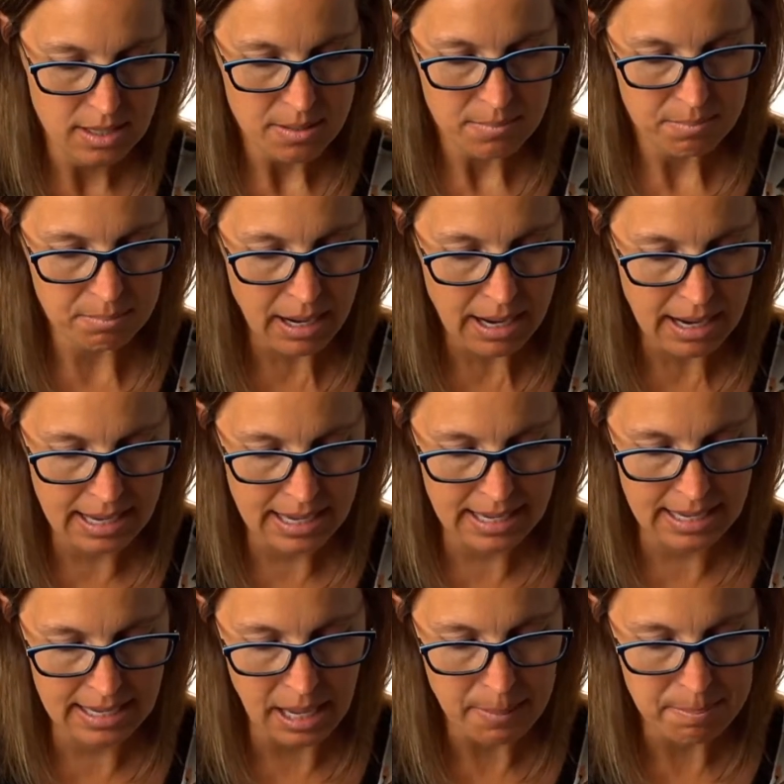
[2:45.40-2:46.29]

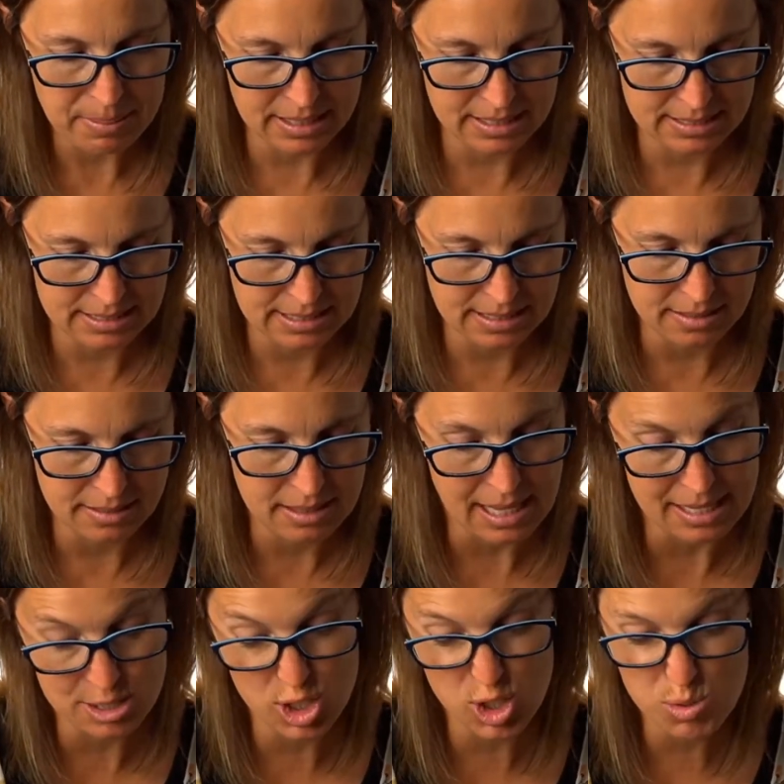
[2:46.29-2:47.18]
my opinion
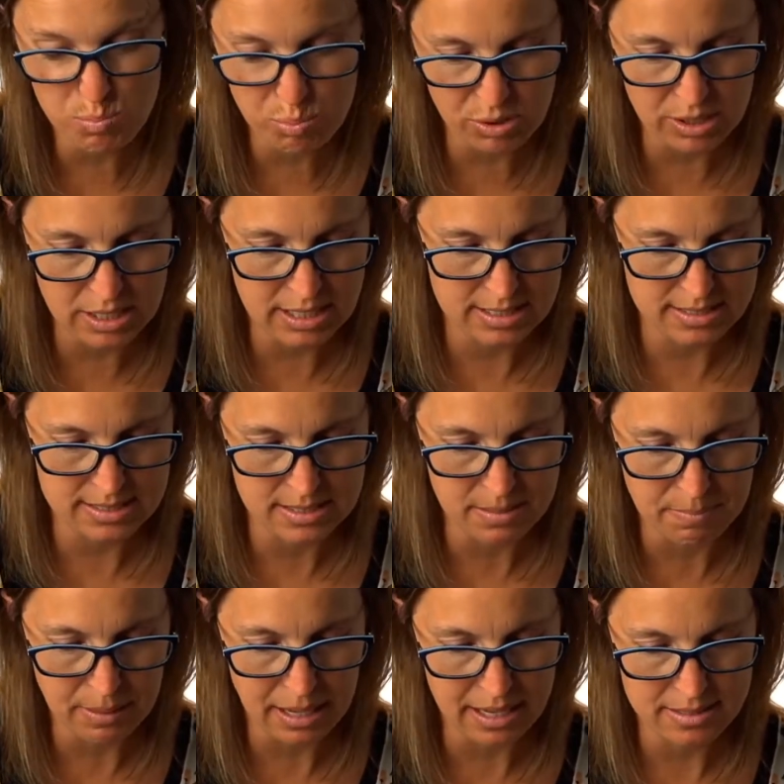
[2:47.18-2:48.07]
that spring is the
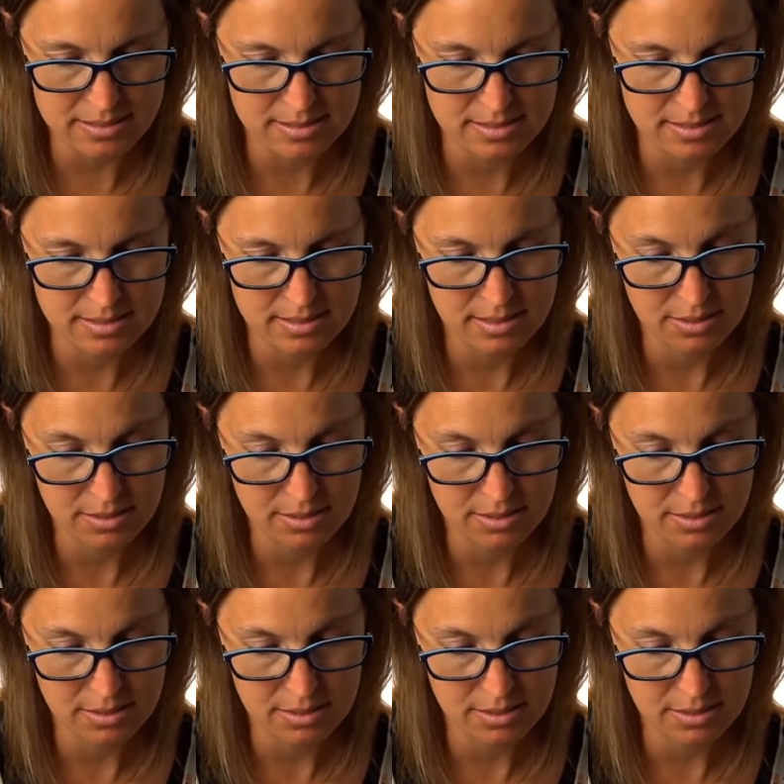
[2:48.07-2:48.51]
best?